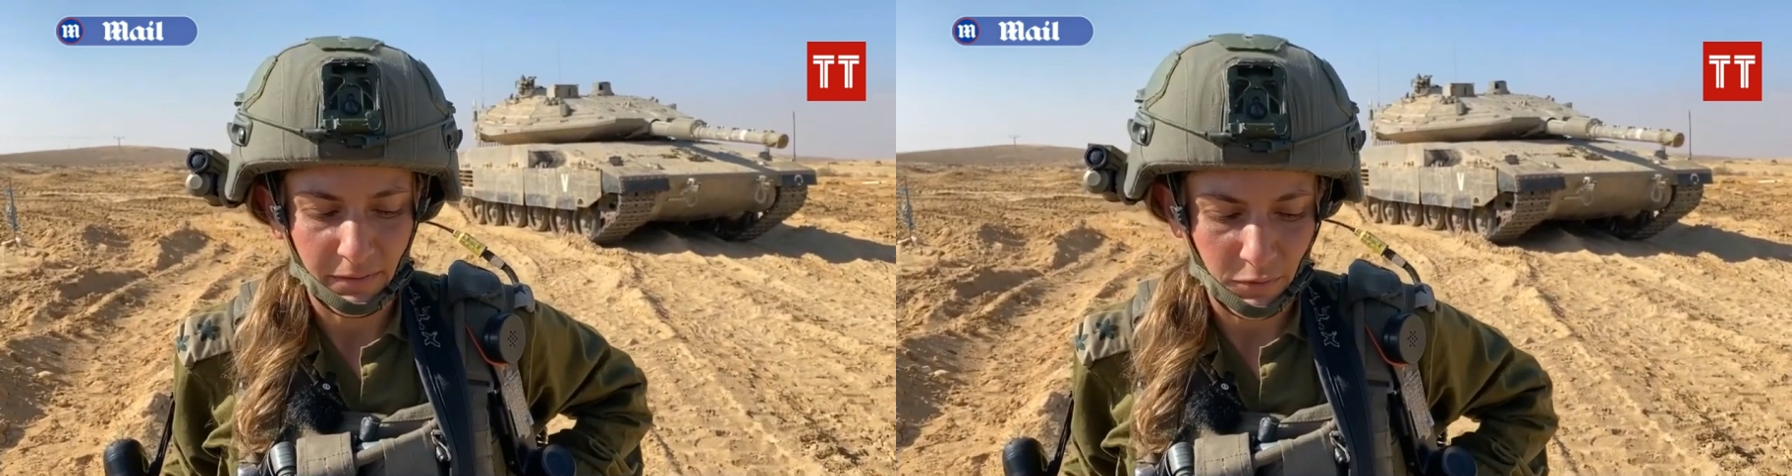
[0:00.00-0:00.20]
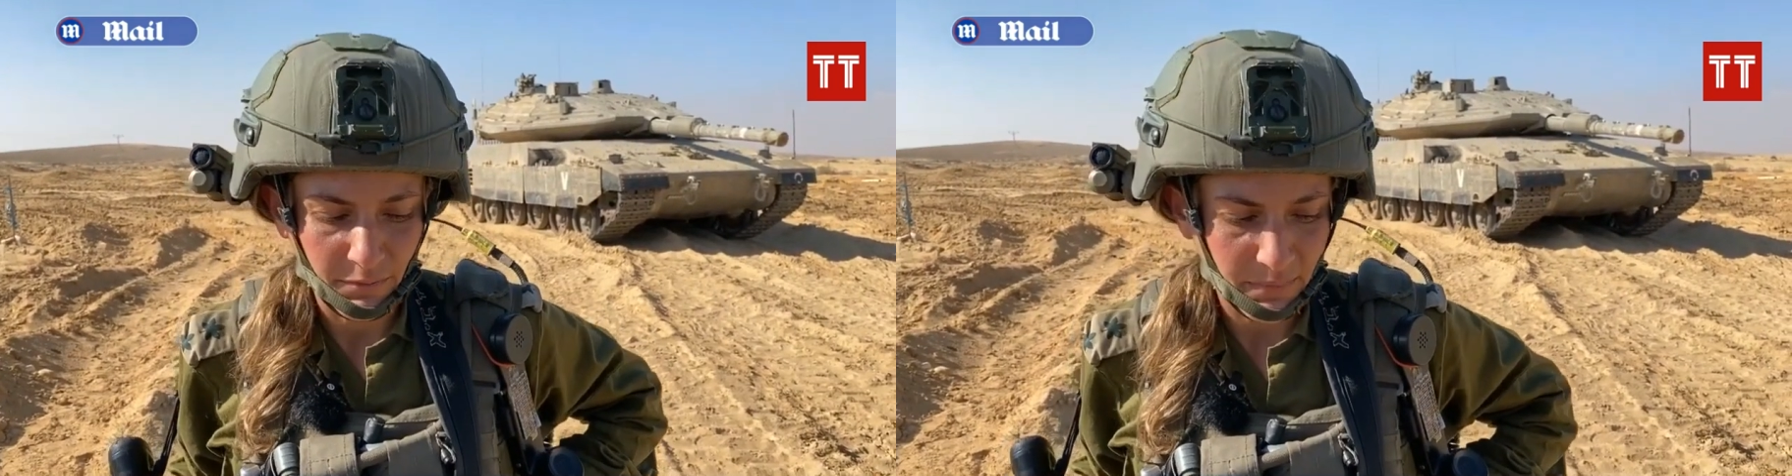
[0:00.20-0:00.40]

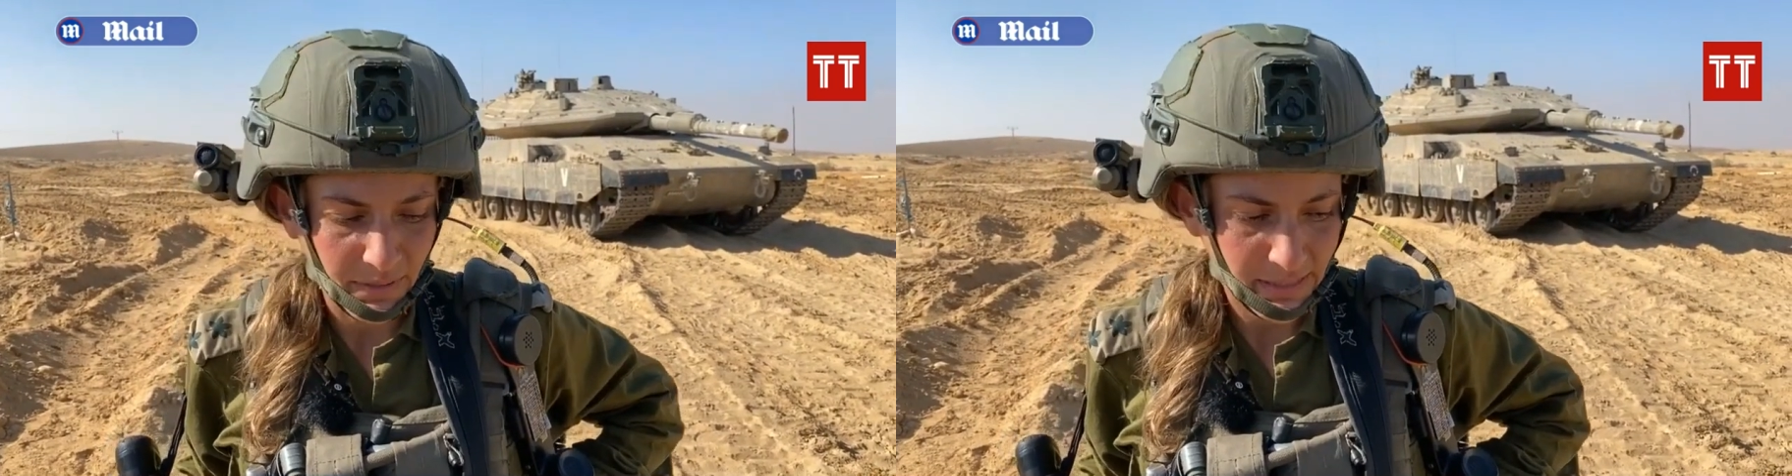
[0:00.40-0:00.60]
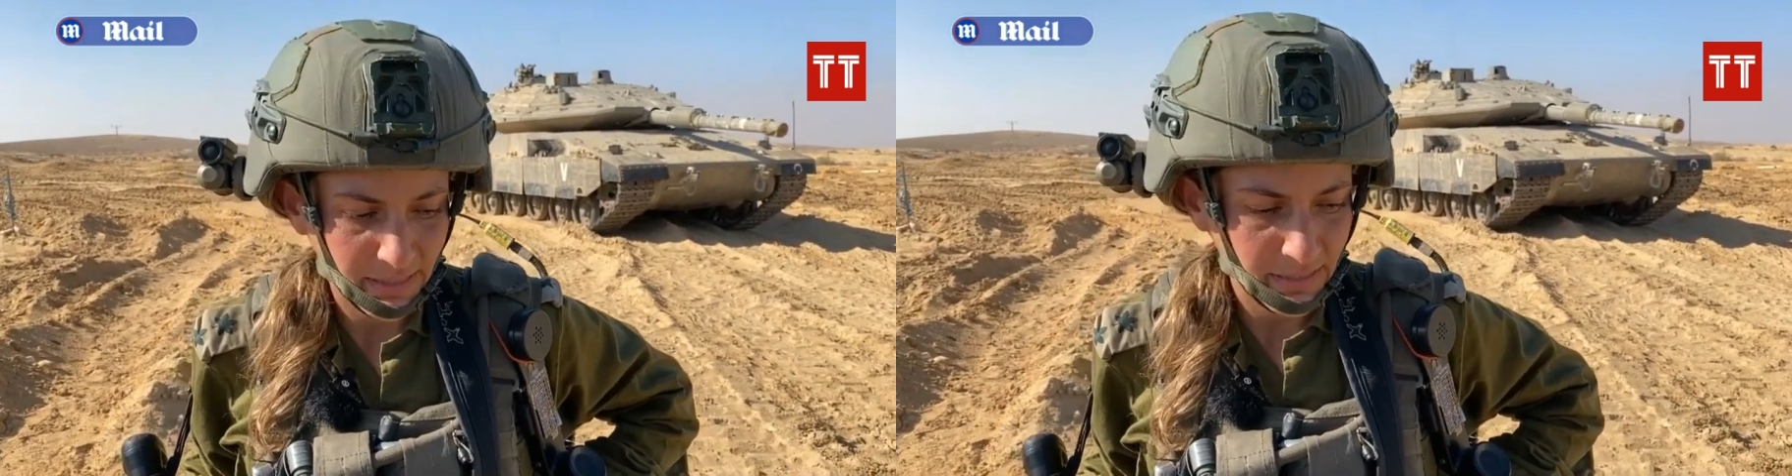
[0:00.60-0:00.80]
from
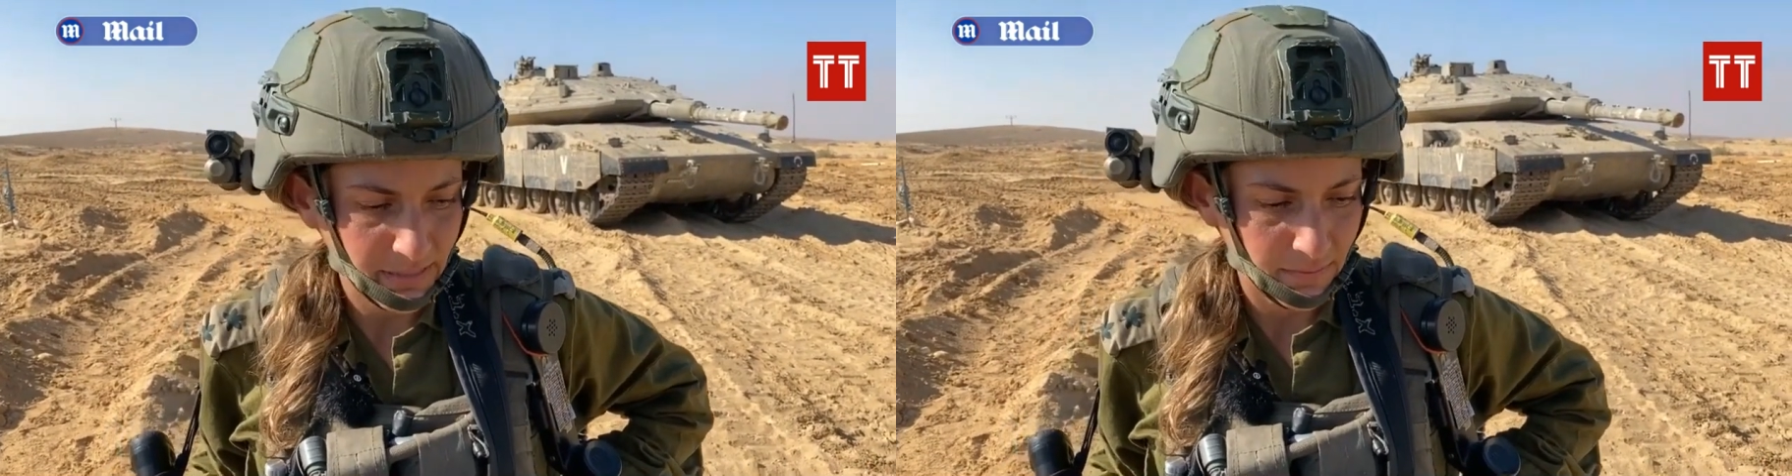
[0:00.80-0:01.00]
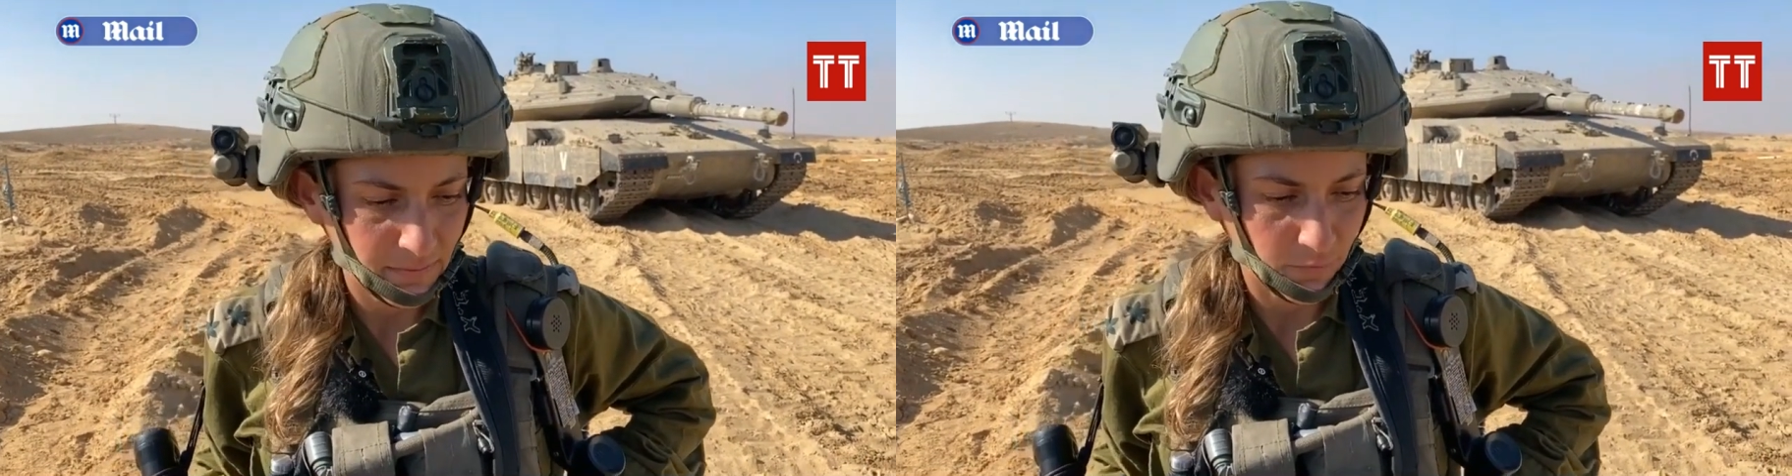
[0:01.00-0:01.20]

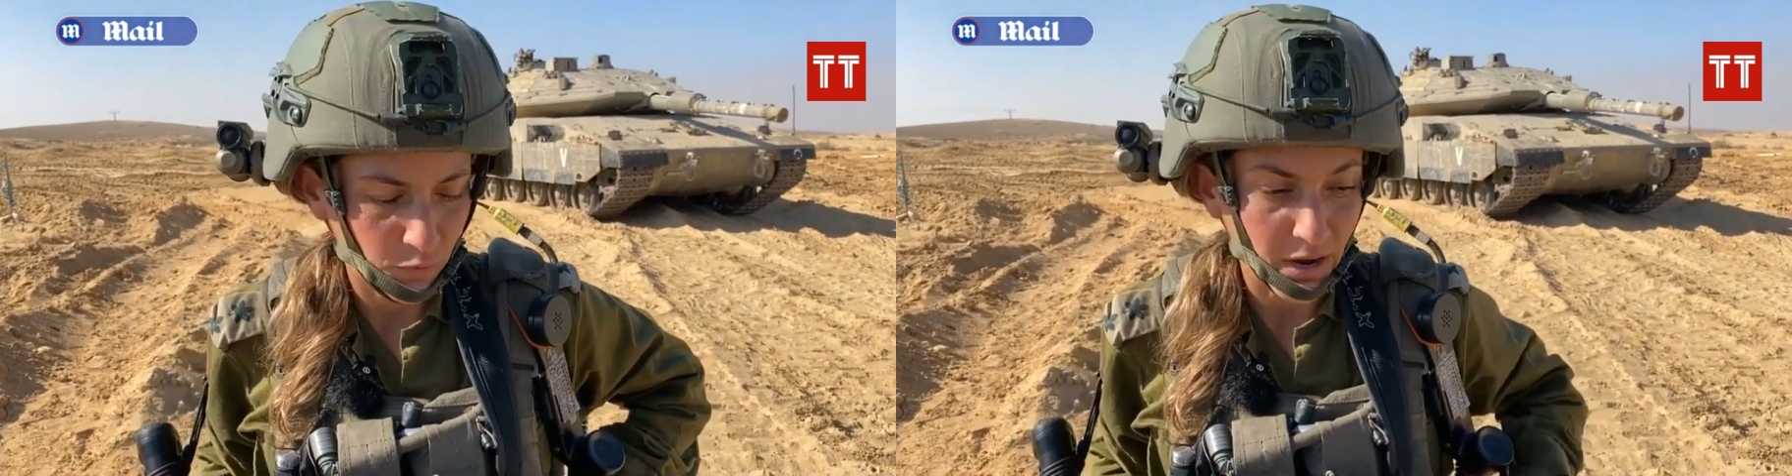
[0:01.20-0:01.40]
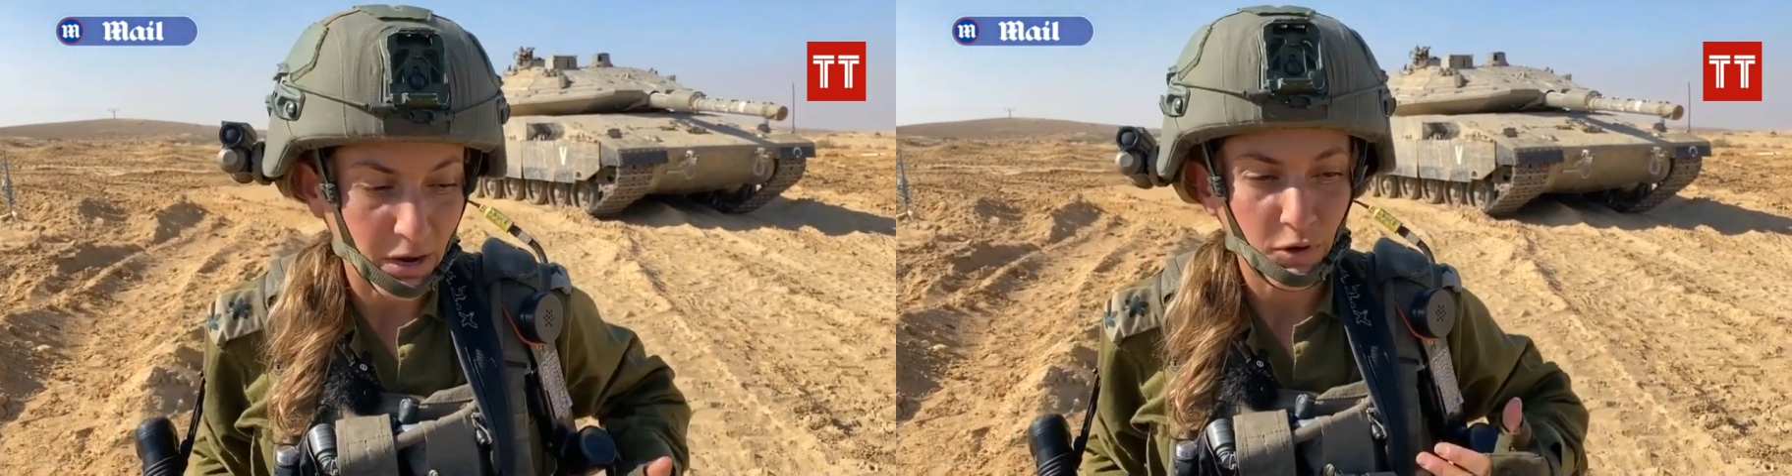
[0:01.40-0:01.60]

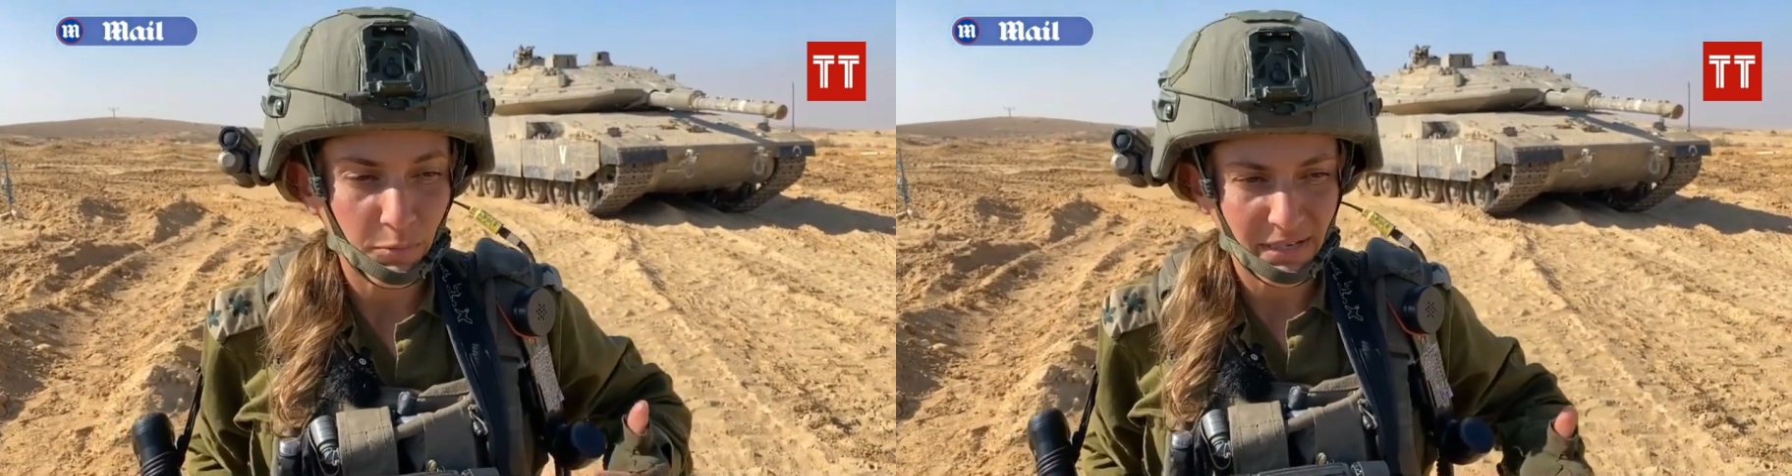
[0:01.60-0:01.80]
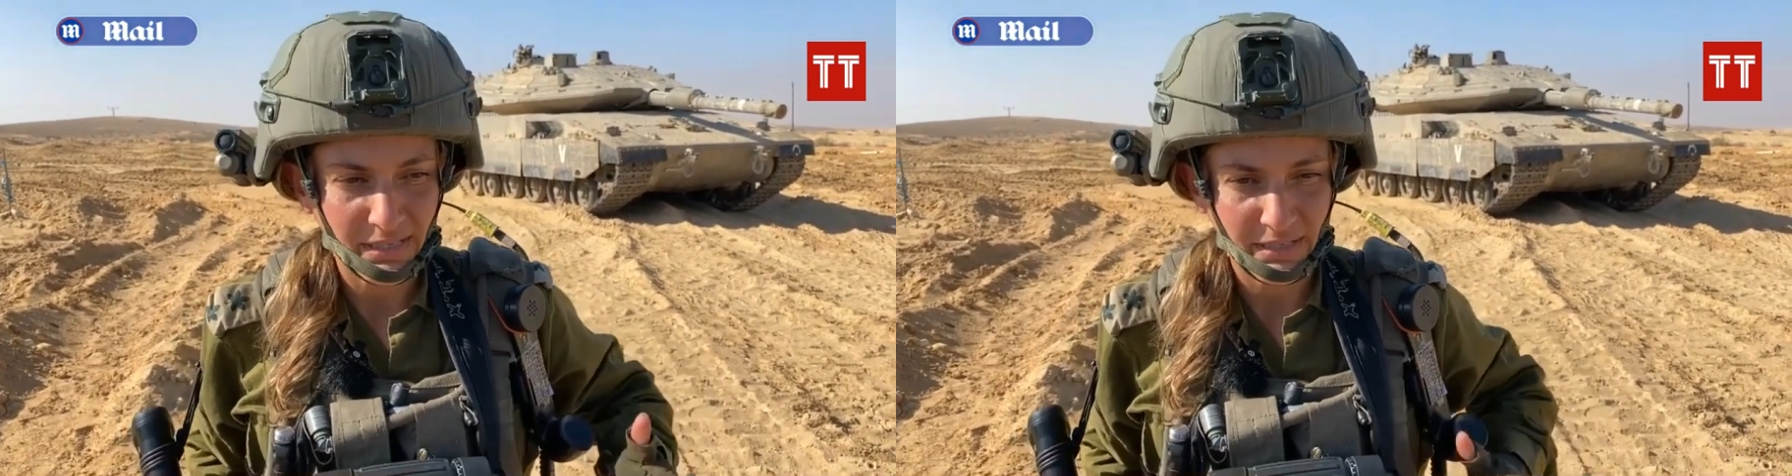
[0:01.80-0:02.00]

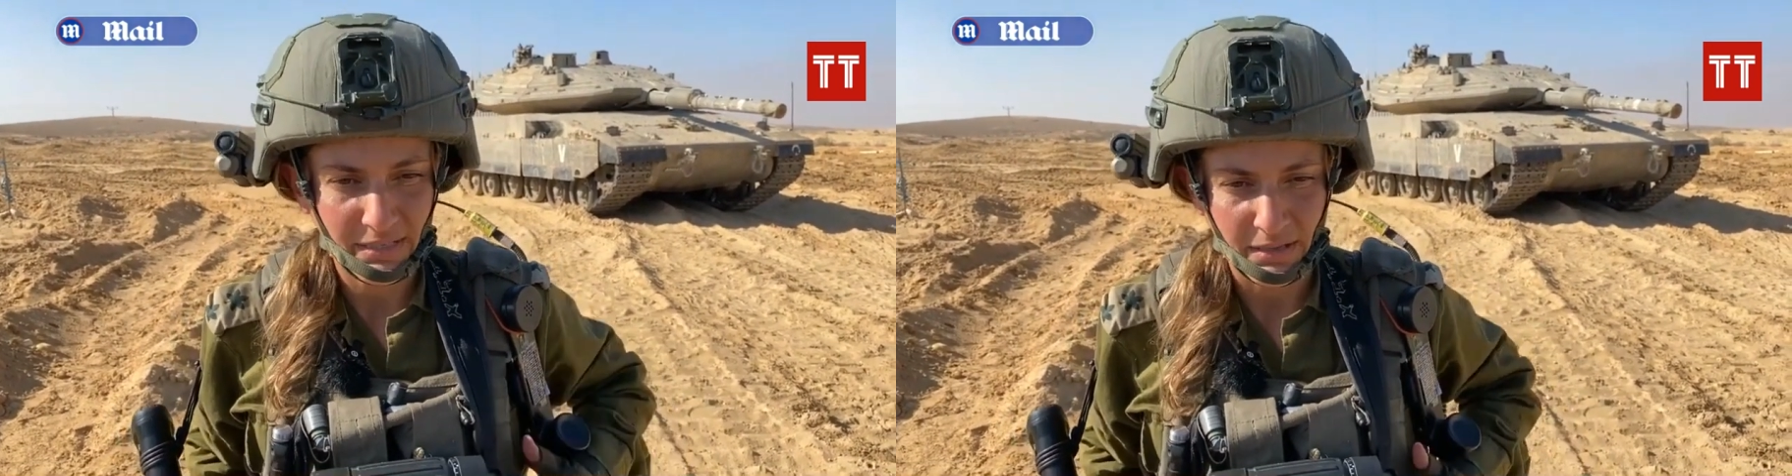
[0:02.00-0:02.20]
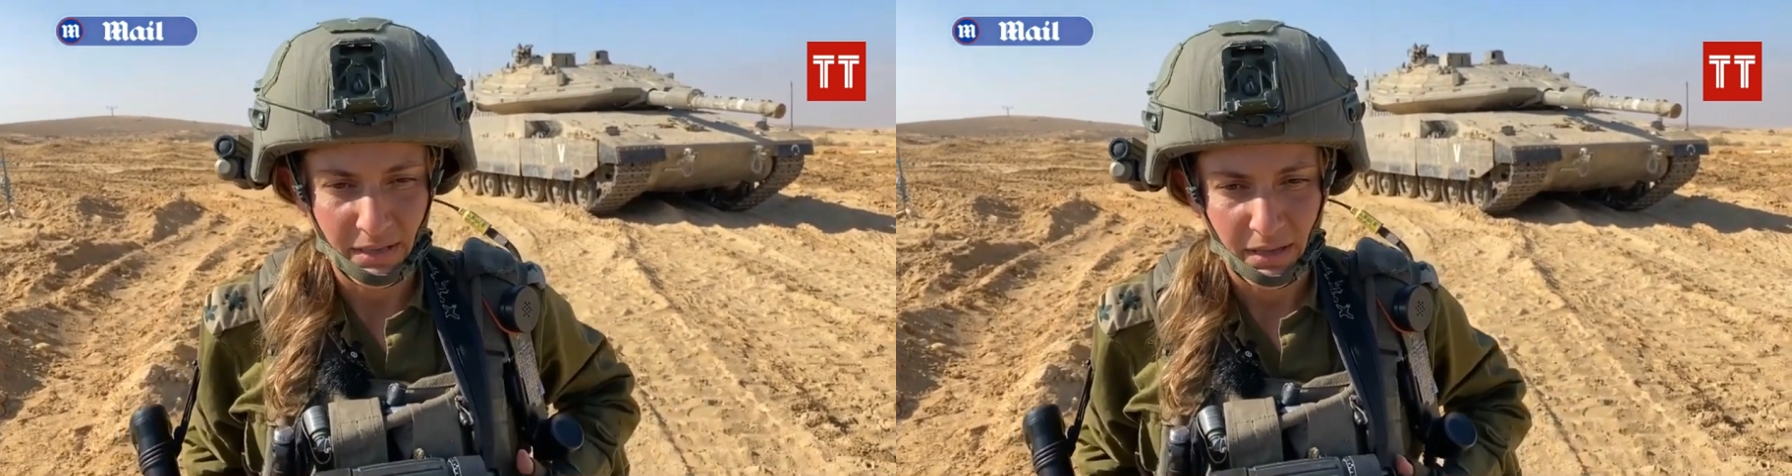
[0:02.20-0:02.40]
our
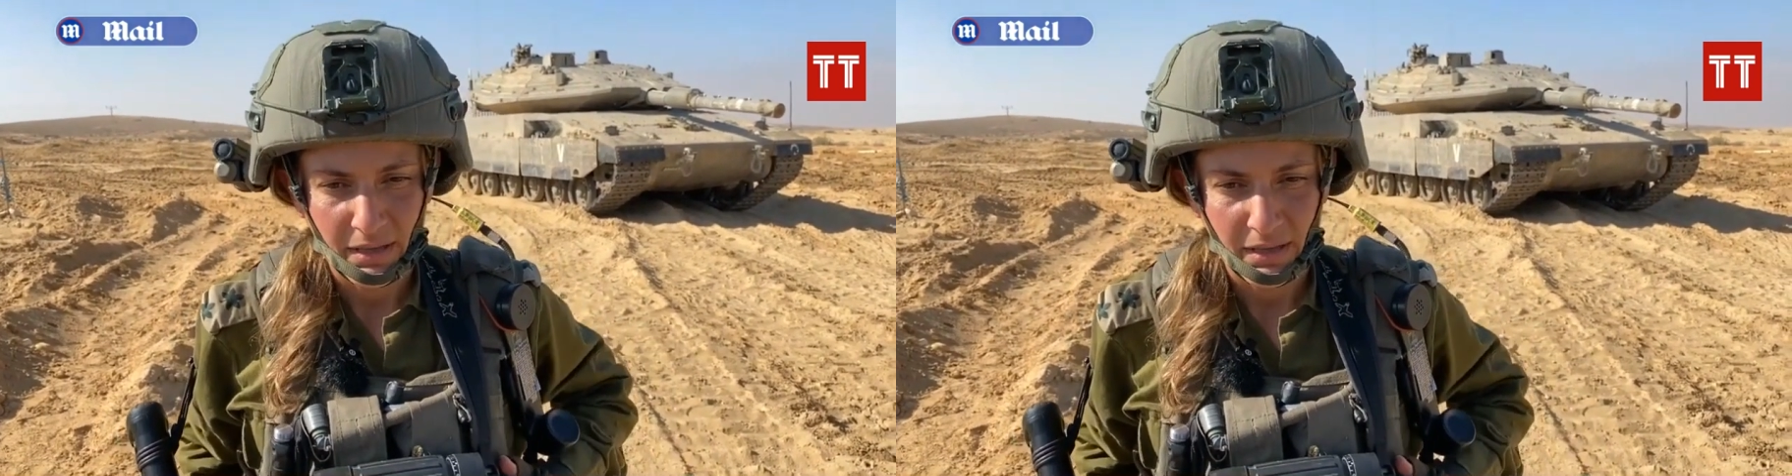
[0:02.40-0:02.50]
bases,